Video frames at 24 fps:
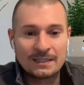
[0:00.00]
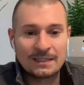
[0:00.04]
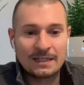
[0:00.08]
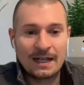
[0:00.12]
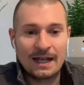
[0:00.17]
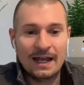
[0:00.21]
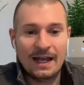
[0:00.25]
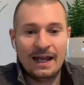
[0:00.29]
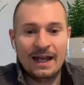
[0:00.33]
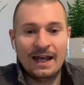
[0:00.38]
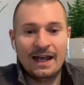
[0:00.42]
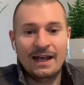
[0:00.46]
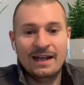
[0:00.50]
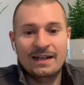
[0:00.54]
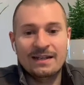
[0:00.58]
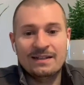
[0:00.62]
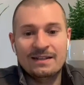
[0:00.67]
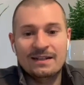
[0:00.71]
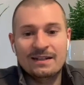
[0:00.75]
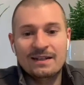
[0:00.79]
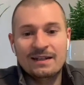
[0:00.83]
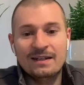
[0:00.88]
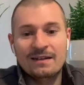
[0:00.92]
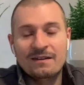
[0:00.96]

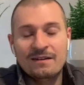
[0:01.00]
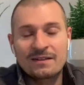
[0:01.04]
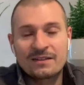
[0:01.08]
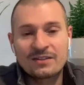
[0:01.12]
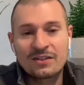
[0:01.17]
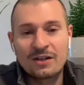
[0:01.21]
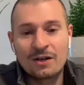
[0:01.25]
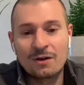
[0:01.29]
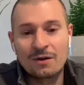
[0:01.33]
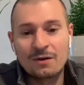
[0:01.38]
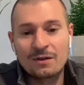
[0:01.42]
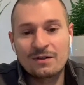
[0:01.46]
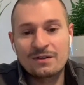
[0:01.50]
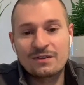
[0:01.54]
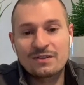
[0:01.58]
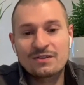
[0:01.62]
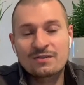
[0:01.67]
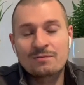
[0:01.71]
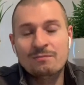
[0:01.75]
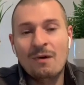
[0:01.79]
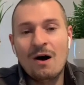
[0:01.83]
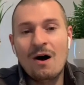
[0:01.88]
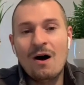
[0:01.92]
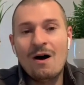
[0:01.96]
And So
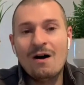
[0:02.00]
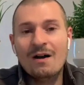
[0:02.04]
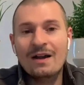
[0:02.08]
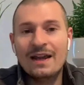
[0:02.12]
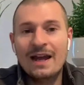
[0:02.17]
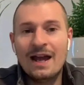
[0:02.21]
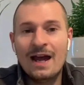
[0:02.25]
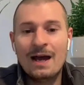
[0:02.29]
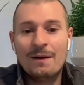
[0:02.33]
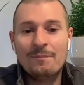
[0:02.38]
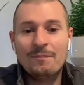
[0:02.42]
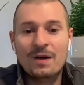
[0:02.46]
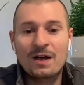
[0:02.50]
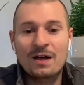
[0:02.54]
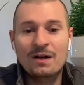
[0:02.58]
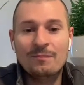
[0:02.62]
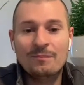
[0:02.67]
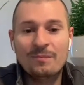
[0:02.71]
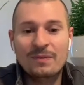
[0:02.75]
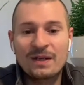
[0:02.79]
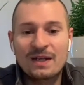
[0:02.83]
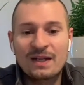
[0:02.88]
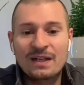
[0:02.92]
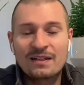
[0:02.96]
small cap
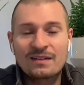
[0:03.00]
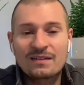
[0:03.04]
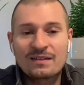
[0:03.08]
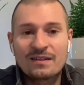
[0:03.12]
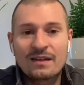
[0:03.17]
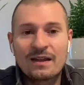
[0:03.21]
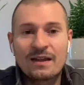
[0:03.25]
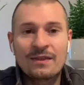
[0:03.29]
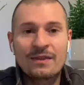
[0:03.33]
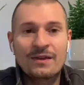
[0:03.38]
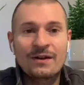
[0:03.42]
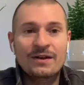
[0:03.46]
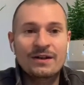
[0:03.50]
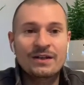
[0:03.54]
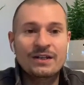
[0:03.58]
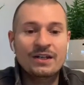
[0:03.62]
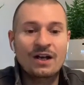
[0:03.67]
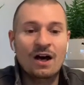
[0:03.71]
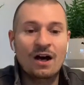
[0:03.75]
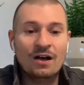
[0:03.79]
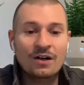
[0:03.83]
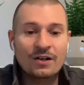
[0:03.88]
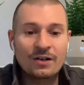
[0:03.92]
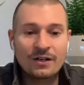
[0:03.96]
companies, they're
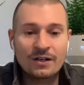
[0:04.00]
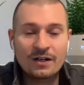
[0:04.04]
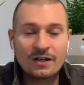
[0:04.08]
younger